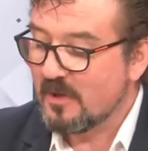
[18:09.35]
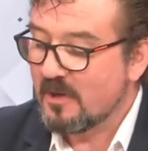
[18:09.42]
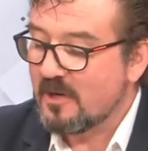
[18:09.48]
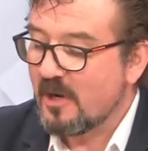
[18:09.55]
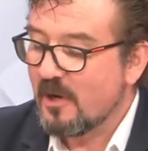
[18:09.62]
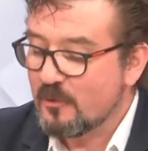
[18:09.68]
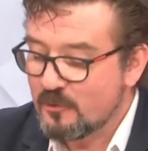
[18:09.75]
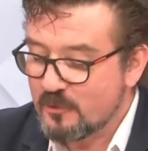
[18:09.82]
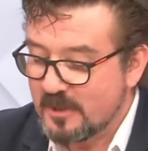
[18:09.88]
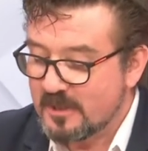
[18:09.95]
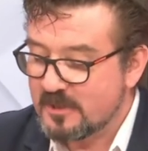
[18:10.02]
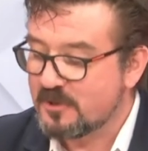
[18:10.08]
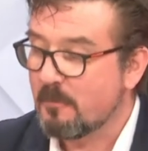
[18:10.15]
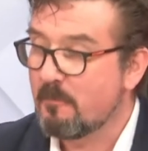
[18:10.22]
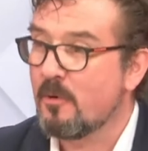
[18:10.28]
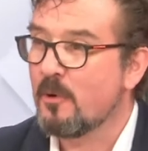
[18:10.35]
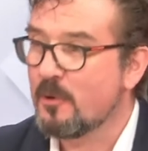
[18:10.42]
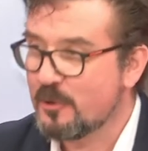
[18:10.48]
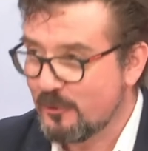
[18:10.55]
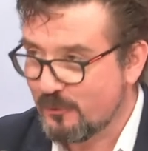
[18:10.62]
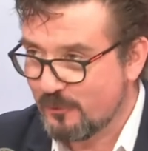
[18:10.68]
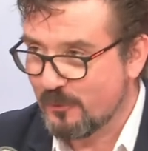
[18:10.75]
countries to
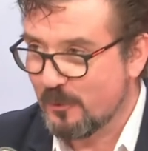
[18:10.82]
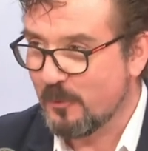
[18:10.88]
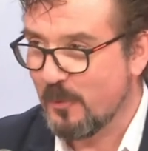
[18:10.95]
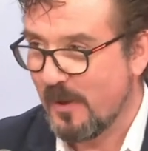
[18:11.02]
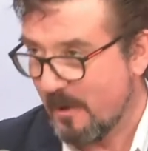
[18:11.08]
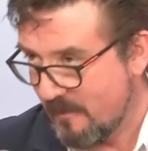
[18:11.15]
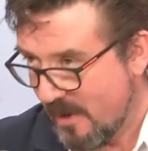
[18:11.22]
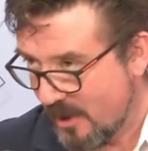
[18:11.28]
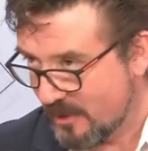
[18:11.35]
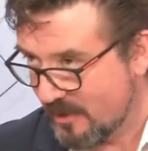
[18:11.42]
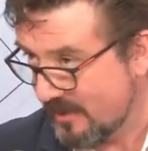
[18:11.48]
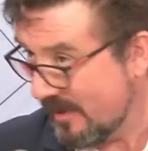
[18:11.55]
push through an abol